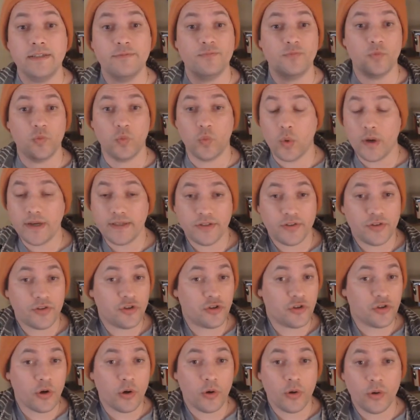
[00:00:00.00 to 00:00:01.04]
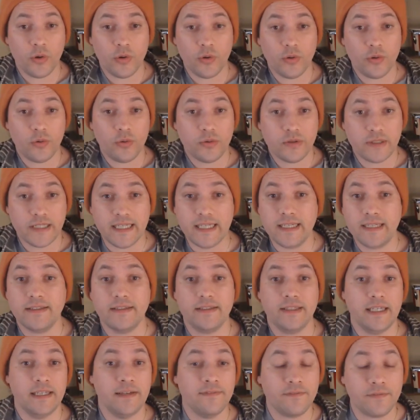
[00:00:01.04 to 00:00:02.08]
was so
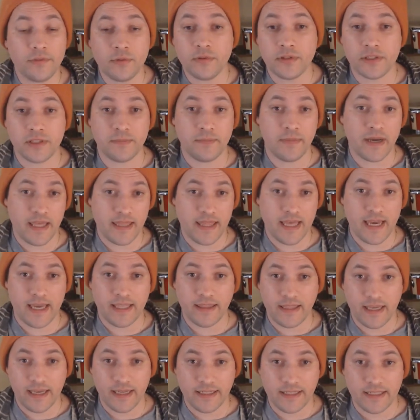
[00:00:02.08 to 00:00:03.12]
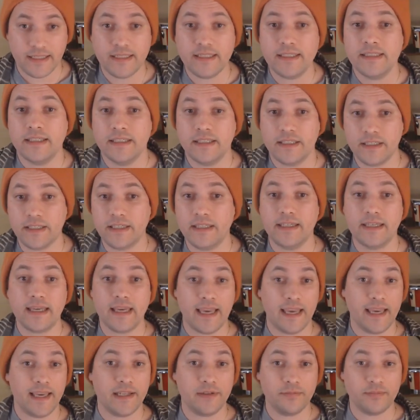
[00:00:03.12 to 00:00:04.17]
influenced by that he
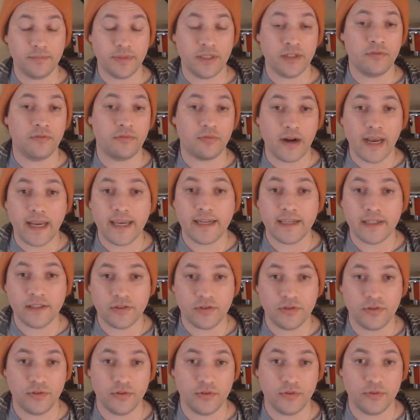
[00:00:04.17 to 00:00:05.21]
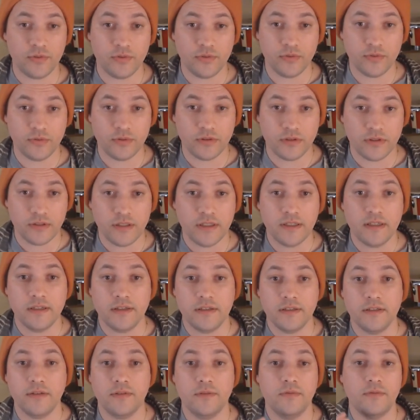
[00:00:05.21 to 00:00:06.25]
had been writing to
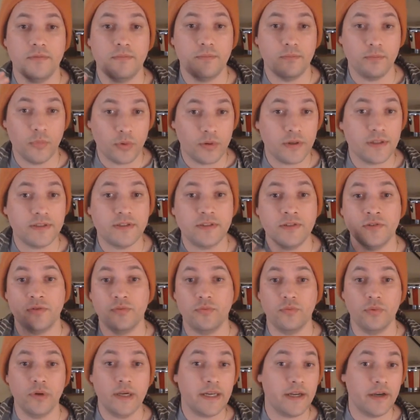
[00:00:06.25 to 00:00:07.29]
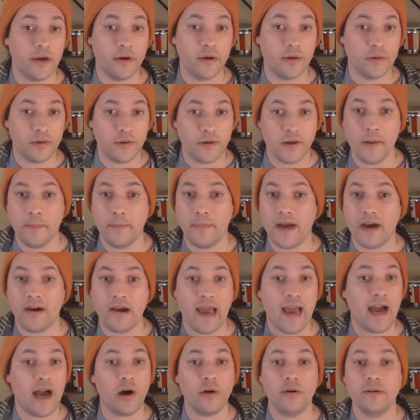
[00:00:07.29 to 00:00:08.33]
Morrison's widow about
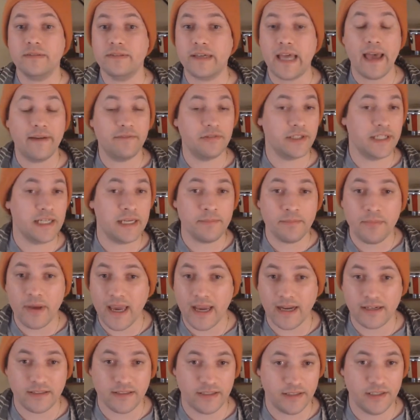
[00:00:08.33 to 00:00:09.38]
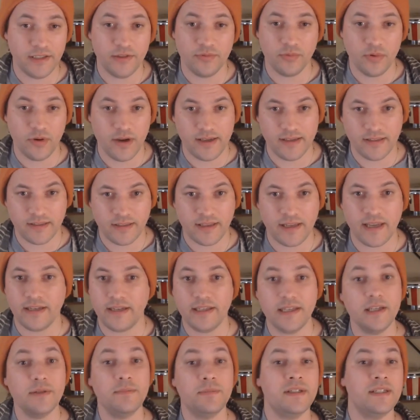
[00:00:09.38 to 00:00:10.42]
how heavily impacted he was. And he
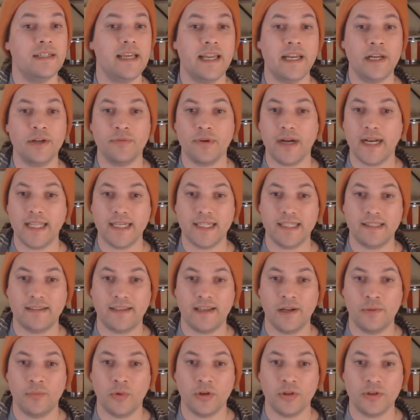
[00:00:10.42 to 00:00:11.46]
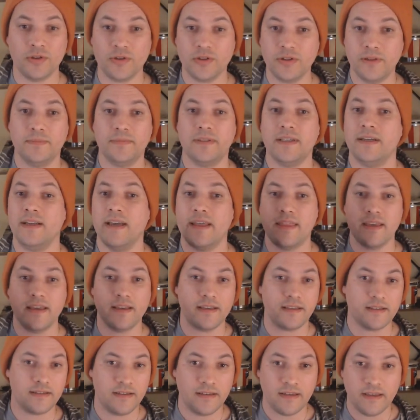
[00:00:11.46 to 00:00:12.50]
had been getting ready to send more troops. And I think
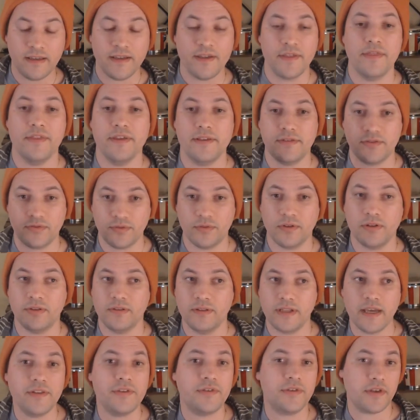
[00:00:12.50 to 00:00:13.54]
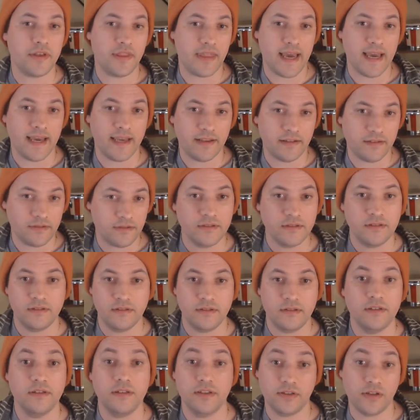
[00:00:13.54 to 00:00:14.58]
this sort of led to that
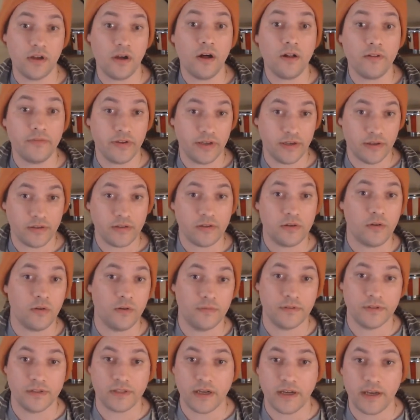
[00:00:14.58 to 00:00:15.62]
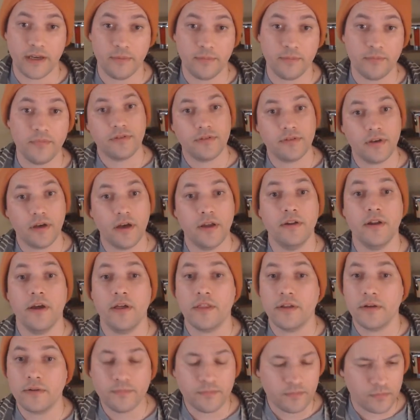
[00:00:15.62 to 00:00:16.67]
dissolving over time.
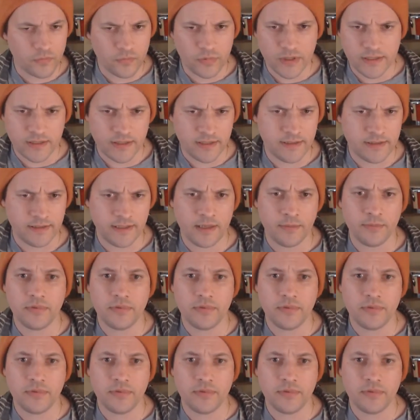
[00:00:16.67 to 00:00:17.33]
Another recent example